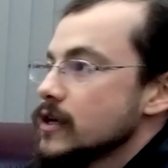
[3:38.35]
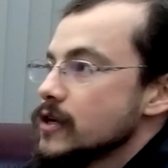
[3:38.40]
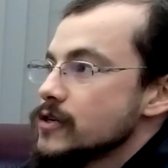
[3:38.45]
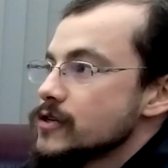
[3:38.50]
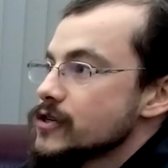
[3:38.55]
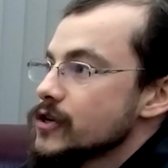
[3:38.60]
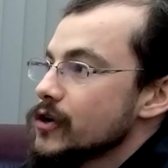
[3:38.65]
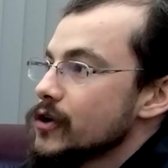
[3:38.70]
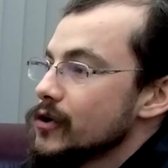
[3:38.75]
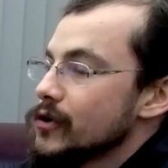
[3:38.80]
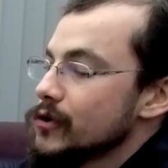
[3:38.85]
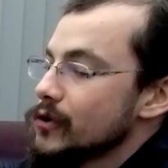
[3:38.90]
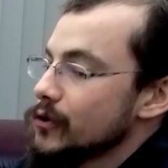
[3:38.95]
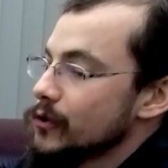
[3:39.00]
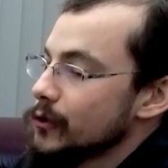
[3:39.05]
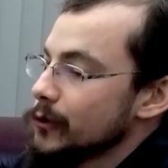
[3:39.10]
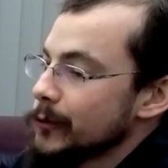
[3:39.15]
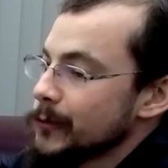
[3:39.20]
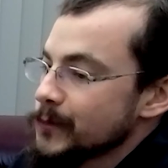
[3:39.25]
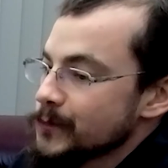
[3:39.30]

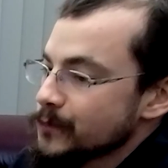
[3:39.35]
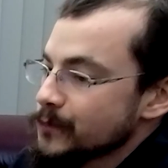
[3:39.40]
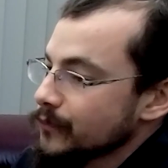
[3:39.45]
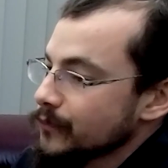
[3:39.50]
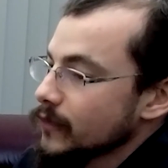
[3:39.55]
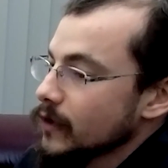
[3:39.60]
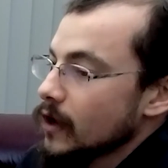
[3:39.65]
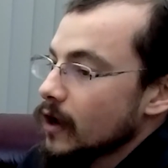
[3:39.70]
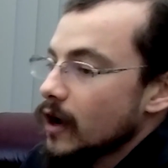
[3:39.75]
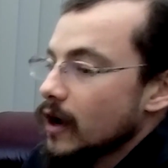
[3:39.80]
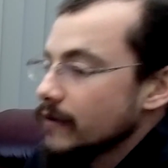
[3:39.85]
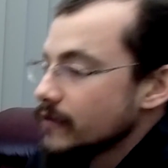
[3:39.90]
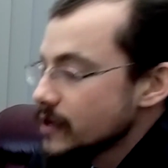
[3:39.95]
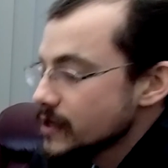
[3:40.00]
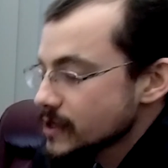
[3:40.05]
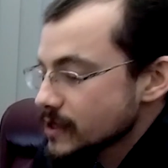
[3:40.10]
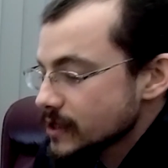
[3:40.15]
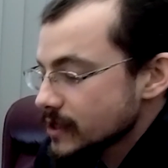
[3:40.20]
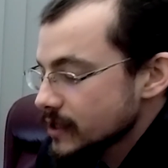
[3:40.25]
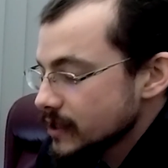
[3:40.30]
So
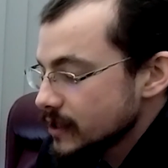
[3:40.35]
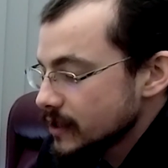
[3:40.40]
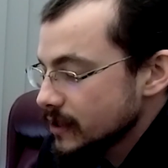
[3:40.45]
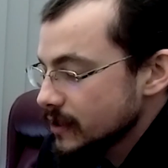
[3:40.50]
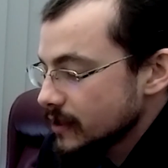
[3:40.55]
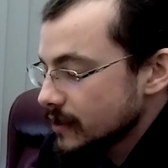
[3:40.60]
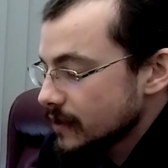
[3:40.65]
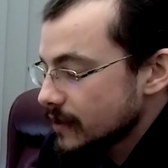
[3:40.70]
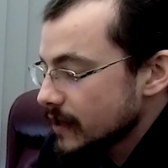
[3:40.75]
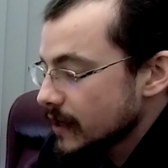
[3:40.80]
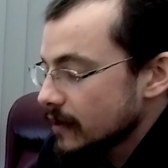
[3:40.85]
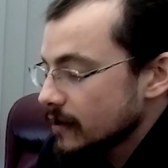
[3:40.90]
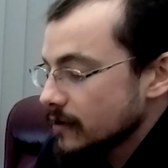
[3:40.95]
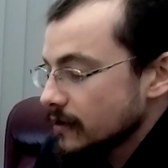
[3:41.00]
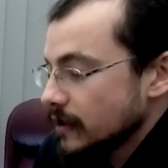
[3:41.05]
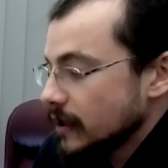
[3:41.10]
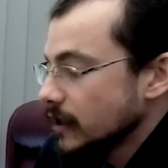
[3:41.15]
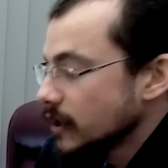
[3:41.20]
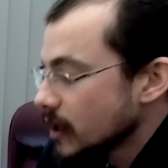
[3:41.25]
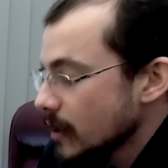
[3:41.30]
obviously that
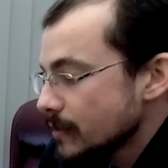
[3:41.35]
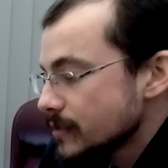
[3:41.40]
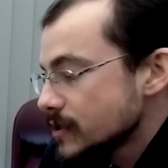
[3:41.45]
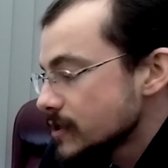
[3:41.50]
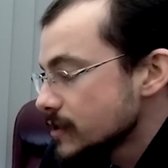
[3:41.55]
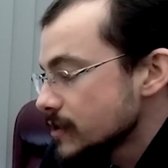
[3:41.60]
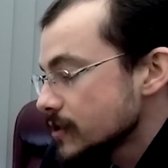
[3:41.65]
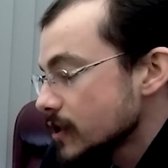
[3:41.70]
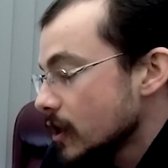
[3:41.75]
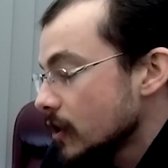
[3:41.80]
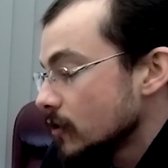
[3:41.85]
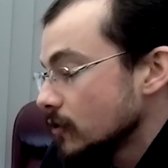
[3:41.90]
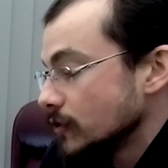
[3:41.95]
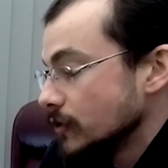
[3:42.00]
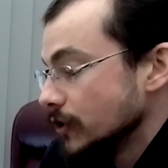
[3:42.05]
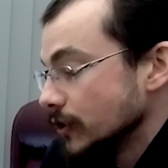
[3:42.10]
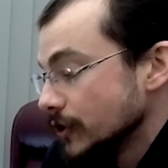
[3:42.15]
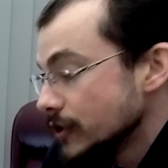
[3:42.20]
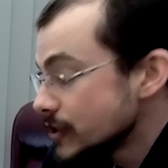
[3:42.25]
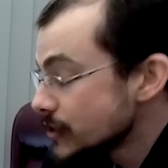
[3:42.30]
encompasses all
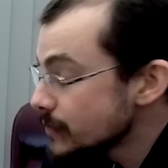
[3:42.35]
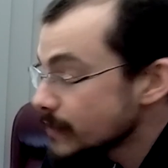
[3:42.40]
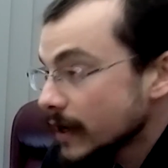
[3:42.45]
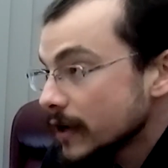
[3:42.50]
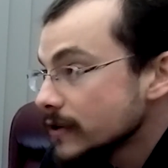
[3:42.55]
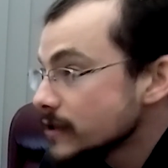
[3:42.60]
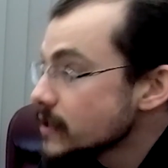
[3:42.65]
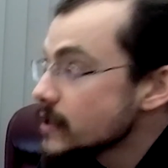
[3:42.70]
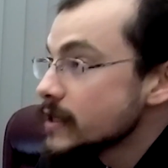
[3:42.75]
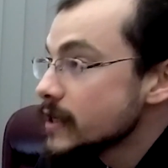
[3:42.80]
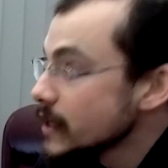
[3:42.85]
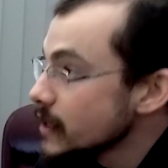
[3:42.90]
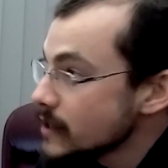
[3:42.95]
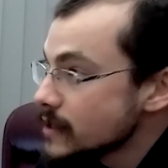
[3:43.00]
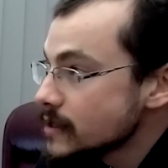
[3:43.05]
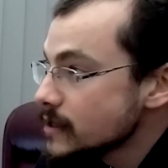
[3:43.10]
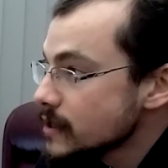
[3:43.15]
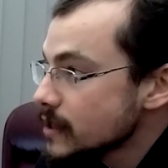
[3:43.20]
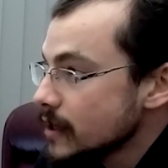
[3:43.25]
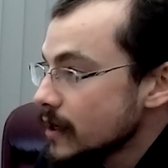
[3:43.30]
good smells and
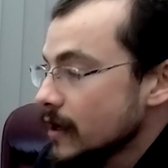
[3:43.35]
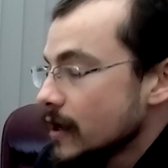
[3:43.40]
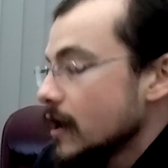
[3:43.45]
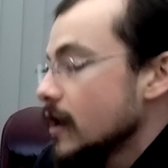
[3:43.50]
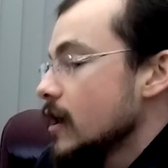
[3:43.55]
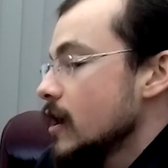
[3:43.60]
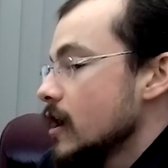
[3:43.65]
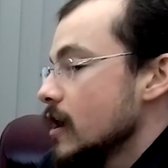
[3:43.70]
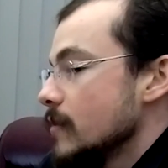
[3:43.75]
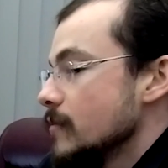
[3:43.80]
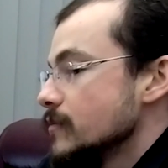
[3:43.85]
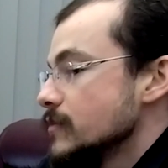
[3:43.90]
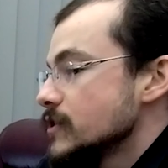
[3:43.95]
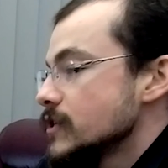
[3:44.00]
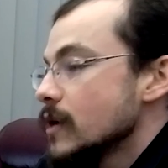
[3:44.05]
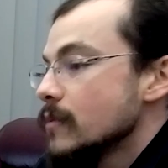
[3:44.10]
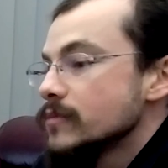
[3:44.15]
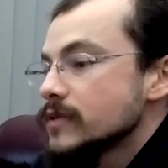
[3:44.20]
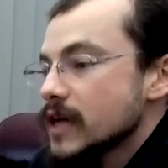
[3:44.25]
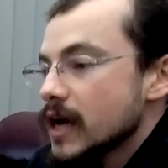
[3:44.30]
tastes.
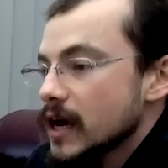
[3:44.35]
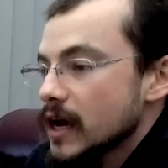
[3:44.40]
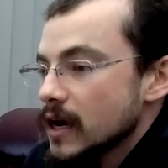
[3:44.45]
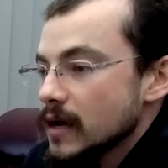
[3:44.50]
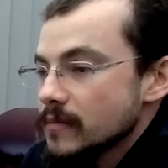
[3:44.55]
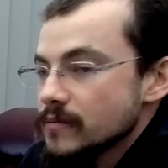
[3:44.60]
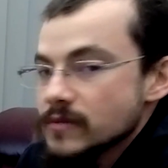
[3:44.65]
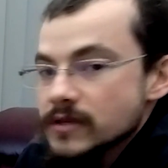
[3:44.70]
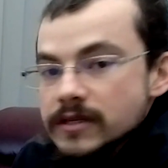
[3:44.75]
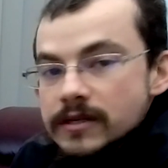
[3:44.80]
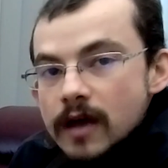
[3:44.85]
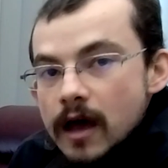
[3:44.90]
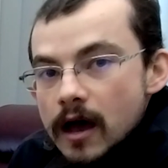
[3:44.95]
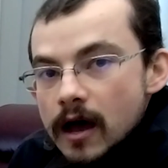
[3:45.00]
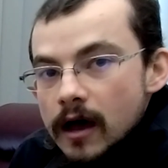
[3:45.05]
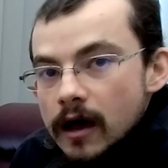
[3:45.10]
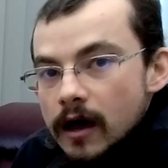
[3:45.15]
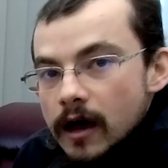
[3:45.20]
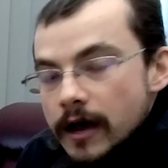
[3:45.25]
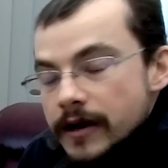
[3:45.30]
Sometimes
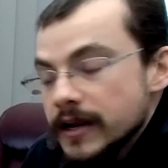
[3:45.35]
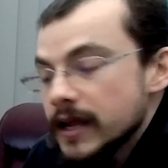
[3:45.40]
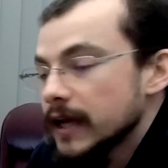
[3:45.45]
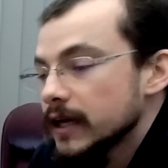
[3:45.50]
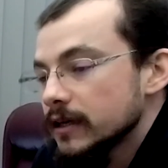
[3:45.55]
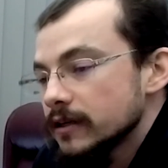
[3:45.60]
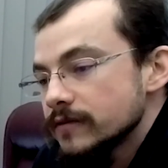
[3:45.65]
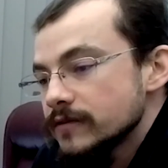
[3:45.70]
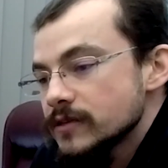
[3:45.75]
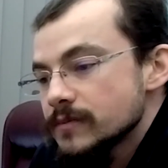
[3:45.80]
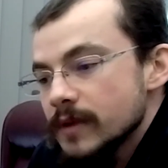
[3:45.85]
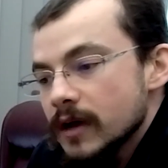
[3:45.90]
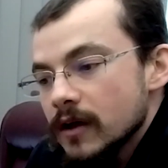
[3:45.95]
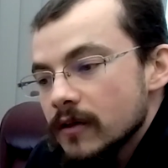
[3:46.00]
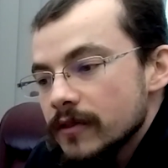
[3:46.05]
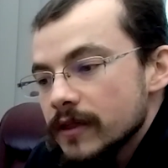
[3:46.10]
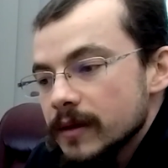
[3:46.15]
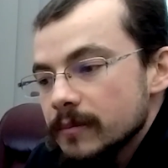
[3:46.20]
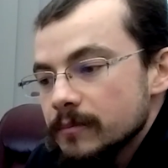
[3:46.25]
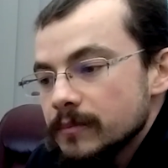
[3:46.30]
a negative smell
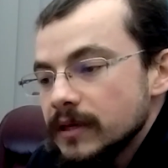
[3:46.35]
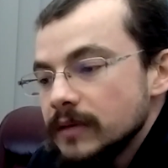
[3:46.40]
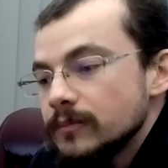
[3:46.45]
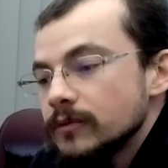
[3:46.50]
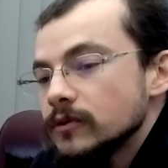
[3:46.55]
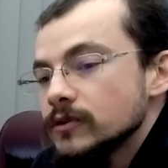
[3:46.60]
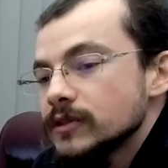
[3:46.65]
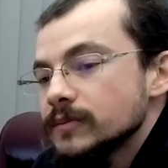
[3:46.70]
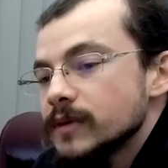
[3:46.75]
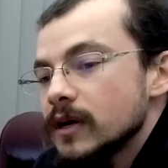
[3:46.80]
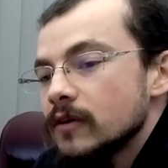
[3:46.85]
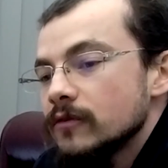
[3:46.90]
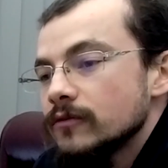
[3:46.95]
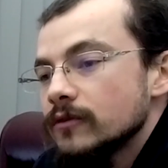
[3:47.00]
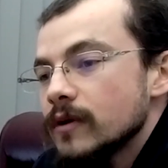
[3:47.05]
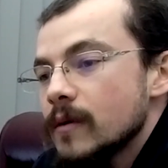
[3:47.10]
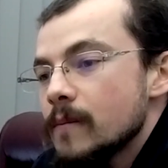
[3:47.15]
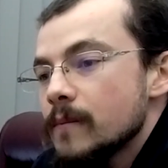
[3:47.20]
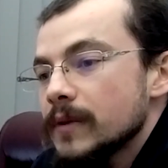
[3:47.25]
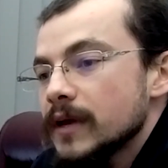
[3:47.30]
that people smell
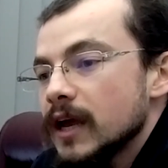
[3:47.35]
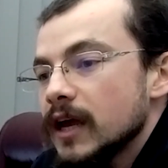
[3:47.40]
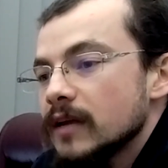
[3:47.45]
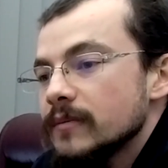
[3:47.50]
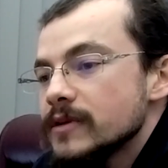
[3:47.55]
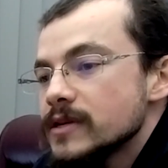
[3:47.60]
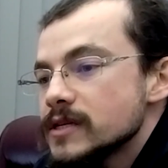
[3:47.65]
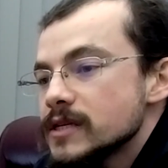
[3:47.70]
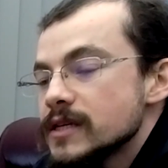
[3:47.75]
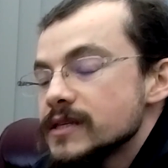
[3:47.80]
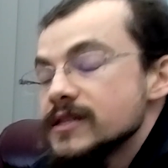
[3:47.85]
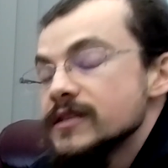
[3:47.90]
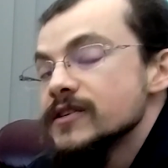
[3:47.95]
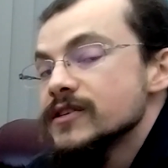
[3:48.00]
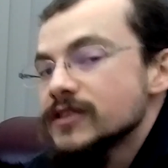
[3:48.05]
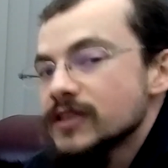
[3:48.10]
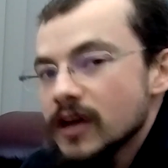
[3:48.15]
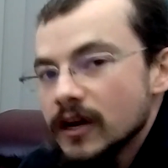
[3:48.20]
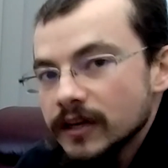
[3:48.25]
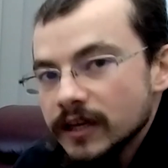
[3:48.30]
from cannabis is the
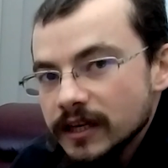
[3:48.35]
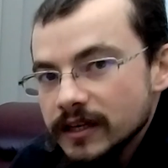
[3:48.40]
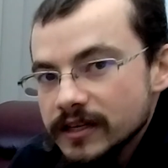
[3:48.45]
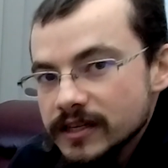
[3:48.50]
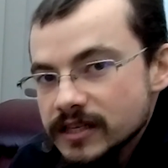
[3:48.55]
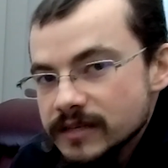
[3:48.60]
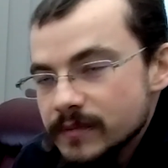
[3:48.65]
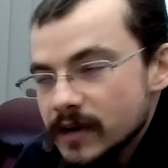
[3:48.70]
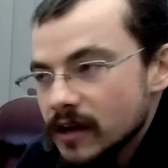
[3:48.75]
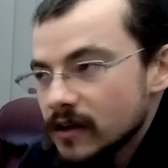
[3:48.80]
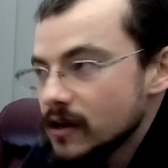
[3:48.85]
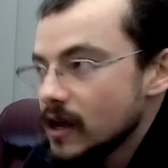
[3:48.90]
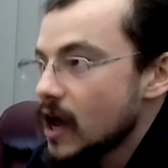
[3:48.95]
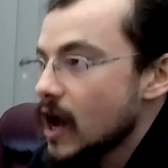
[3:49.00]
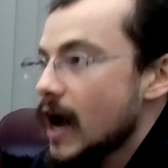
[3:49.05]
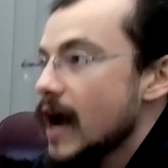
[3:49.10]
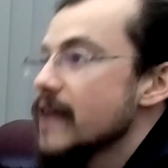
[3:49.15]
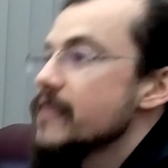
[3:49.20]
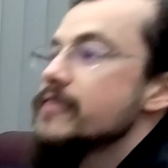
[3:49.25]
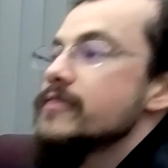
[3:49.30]
skunkiness smell.
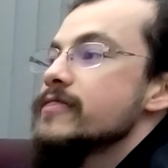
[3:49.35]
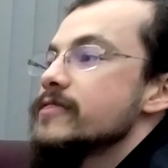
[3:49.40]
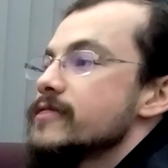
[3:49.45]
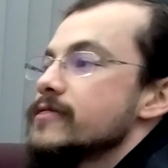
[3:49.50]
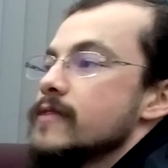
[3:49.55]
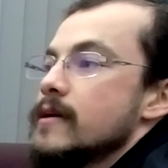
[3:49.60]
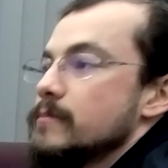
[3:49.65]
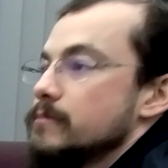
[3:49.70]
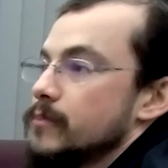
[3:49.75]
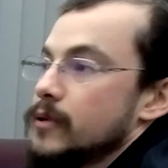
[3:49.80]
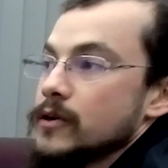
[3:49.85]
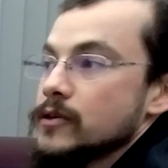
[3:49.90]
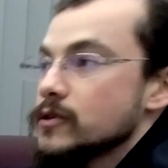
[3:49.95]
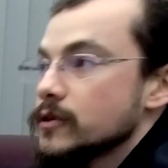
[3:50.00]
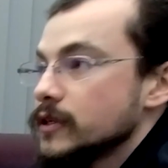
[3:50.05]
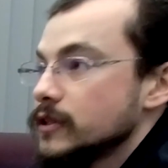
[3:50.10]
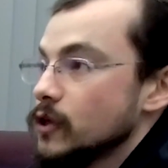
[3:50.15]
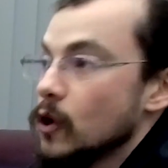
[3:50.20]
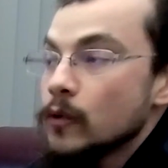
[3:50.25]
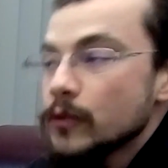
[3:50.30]
I
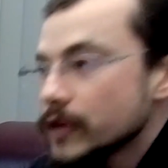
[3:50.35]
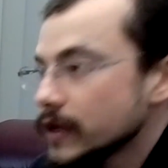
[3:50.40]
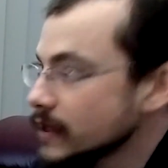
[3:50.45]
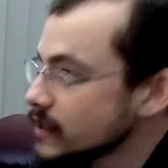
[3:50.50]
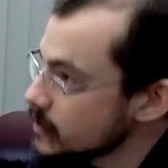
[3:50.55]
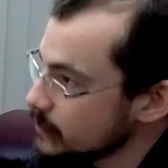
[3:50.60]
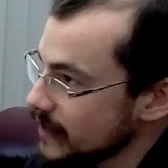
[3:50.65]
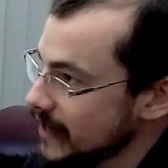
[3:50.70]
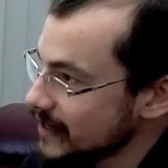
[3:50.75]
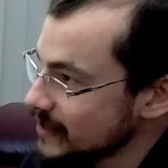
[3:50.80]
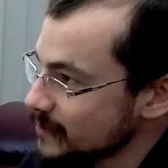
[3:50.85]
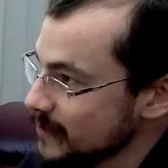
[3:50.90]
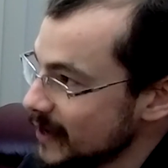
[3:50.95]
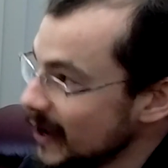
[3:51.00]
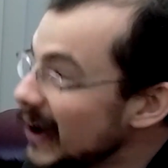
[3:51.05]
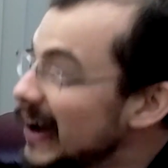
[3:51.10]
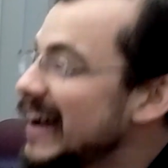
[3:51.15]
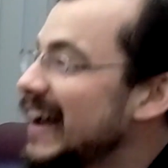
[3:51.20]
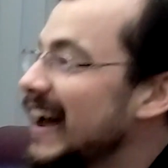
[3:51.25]
personally don't think it's a bad smell,